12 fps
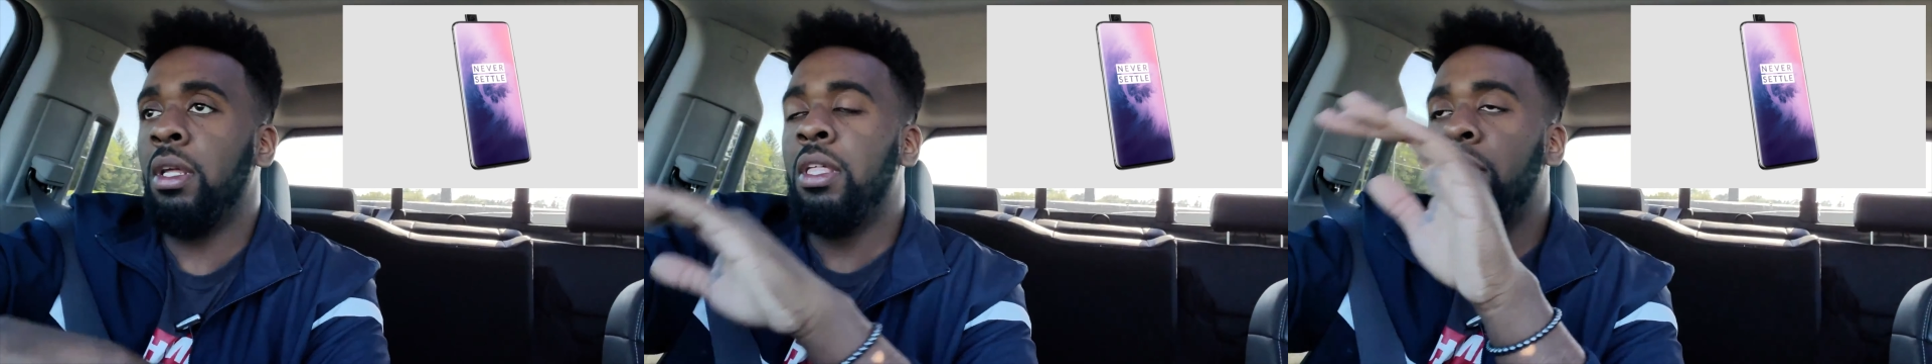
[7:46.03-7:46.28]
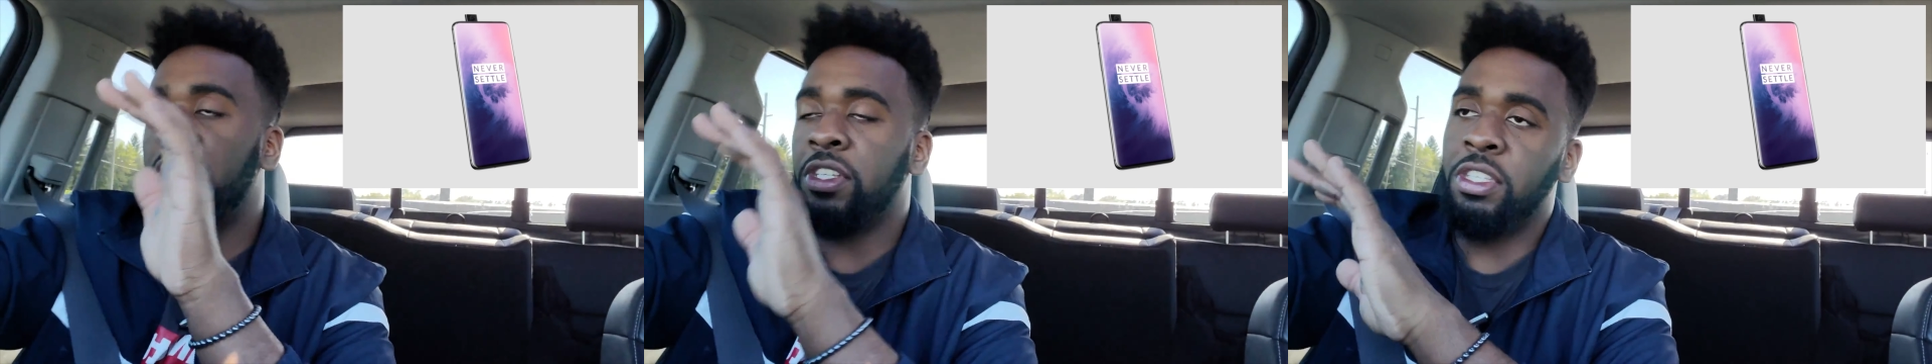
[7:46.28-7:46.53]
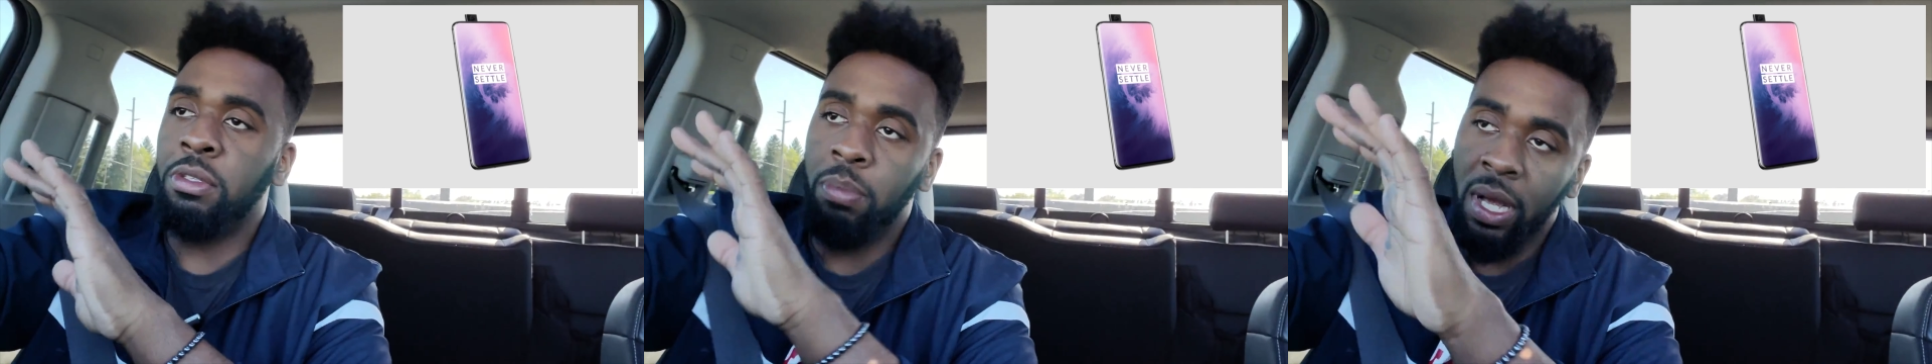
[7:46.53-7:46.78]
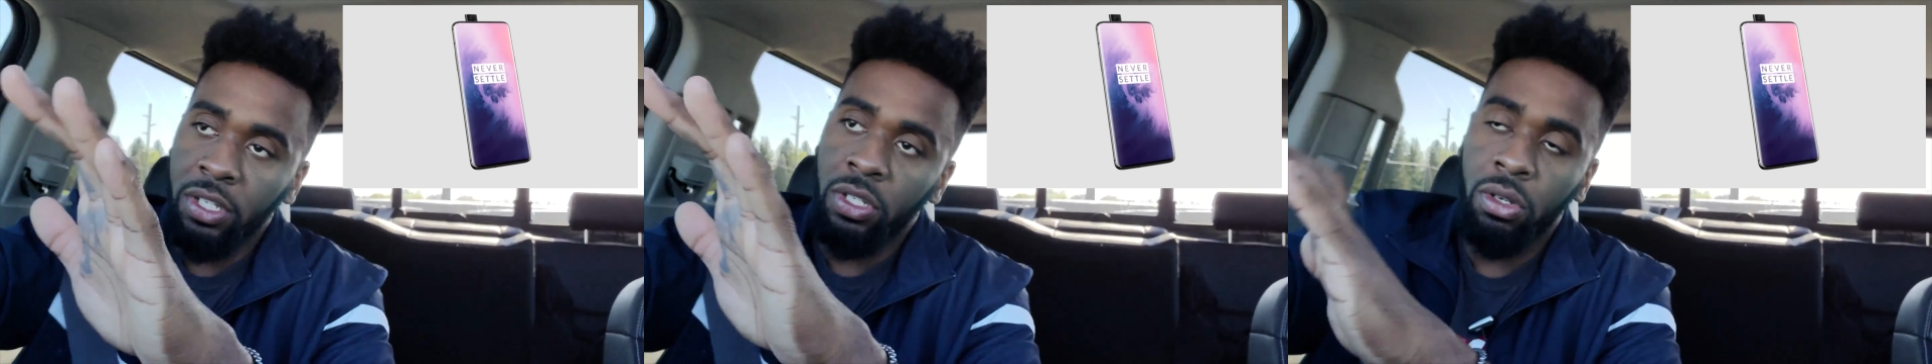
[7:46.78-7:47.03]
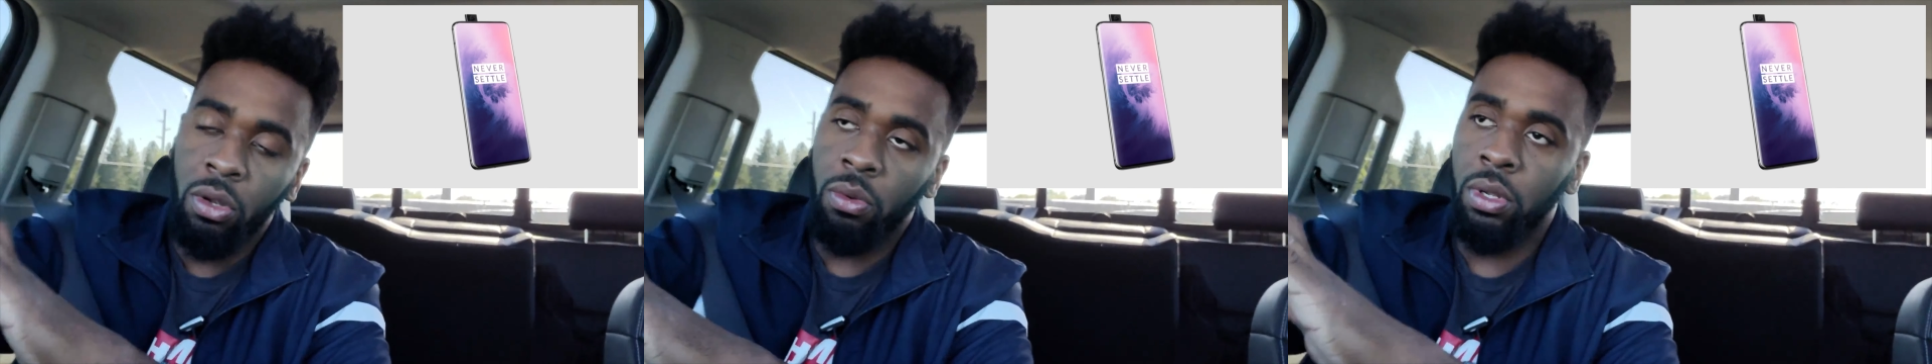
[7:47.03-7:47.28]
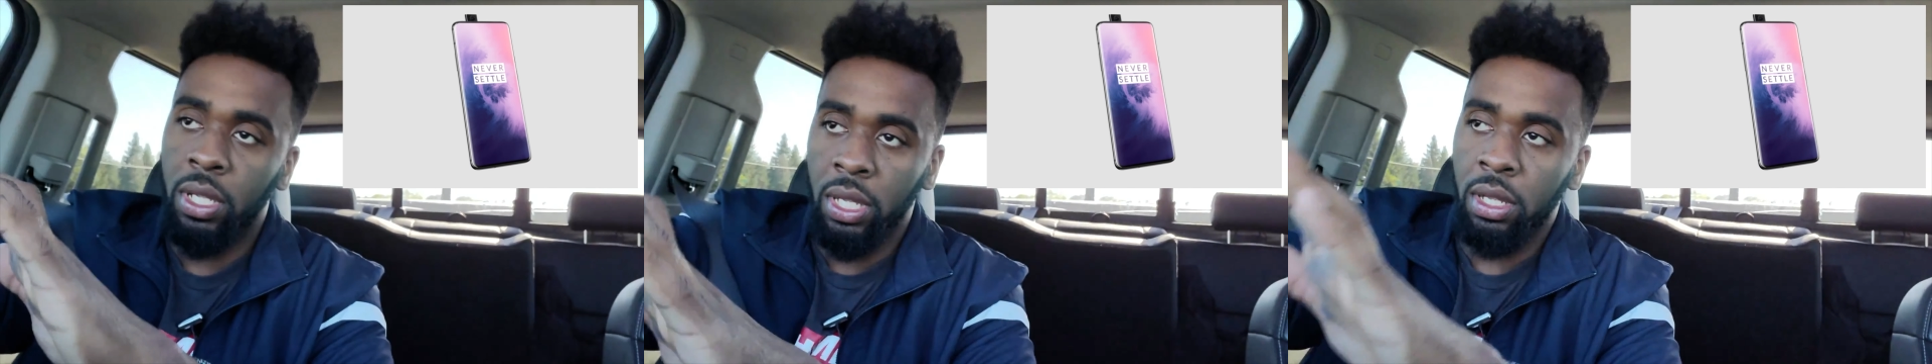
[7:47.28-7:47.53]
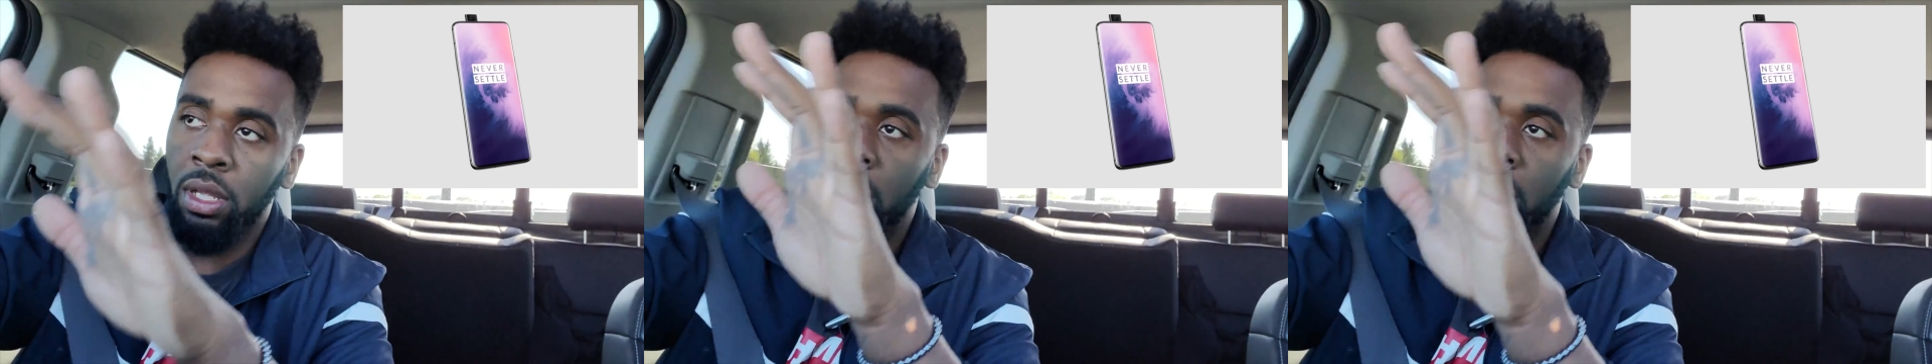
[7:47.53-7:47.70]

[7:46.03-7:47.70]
This is as best you're gonna get